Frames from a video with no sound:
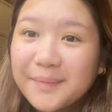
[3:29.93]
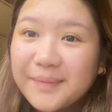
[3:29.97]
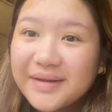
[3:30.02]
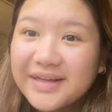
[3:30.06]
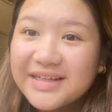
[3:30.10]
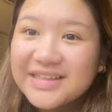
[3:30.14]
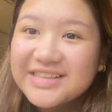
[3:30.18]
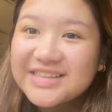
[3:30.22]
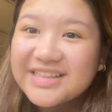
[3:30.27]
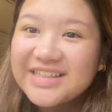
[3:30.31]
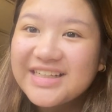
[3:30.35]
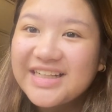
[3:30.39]

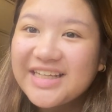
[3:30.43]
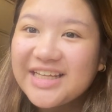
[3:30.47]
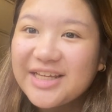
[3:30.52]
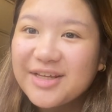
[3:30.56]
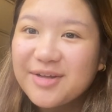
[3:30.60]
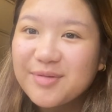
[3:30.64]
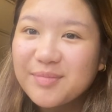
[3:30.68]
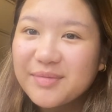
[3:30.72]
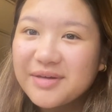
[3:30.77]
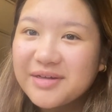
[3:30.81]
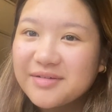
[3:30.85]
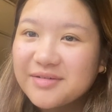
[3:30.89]
it's an
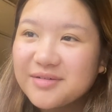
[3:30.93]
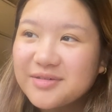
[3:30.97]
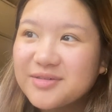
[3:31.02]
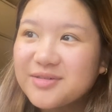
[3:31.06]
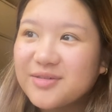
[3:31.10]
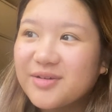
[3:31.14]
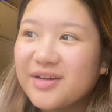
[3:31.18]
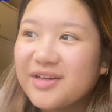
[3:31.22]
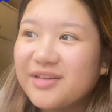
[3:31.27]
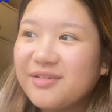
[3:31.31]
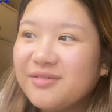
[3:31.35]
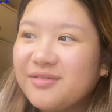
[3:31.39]
email, so
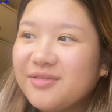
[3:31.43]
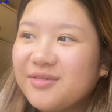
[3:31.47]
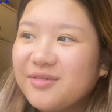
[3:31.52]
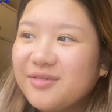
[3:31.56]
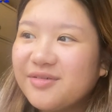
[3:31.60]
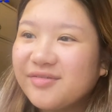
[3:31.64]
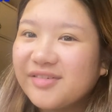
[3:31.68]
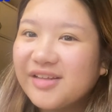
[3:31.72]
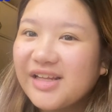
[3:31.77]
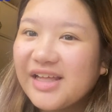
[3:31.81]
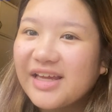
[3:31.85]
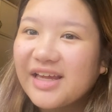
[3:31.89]
I don't know
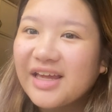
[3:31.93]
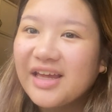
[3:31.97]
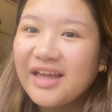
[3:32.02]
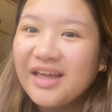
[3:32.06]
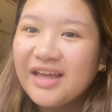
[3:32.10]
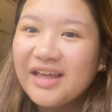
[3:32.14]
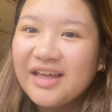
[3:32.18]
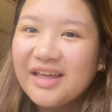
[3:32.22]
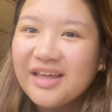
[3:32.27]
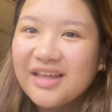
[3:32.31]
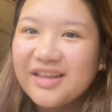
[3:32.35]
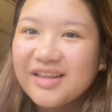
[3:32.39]
if like
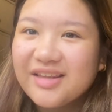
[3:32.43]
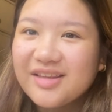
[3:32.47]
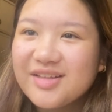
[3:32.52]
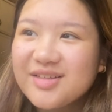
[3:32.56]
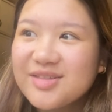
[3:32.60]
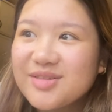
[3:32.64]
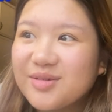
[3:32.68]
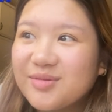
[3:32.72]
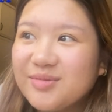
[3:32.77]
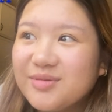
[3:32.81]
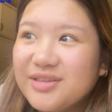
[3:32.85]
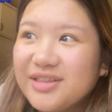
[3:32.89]
the
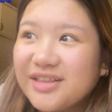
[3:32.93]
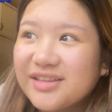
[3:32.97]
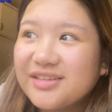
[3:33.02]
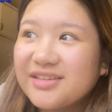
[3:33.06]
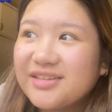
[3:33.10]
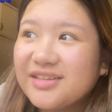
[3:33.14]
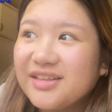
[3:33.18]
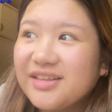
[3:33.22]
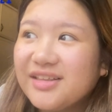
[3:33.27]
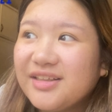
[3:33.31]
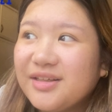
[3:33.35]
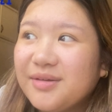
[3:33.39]
subject's
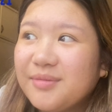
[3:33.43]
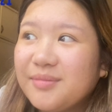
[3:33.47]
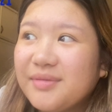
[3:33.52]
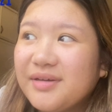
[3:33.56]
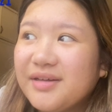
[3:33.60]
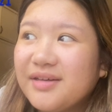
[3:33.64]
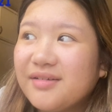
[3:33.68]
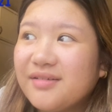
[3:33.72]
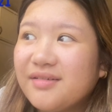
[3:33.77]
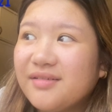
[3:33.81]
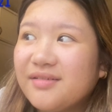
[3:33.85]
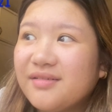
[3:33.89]

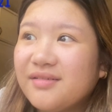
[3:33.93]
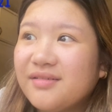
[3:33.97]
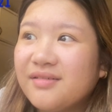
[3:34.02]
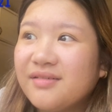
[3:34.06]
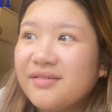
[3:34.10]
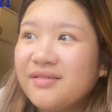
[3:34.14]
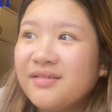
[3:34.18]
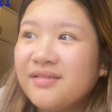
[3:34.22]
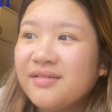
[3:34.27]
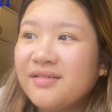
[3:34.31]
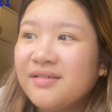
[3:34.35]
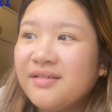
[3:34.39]

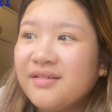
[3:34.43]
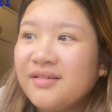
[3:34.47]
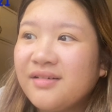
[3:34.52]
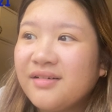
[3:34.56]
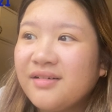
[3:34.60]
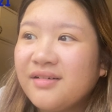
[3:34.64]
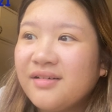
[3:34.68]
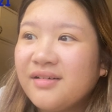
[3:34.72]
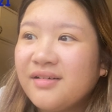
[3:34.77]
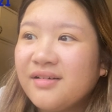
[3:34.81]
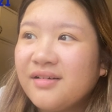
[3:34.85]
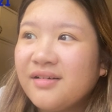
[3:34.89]
an
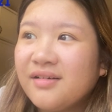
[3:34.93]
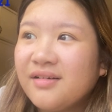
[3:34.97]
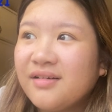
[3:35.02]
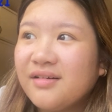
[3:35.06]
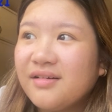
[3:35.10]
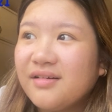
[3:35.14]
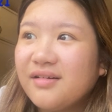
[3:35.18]
email.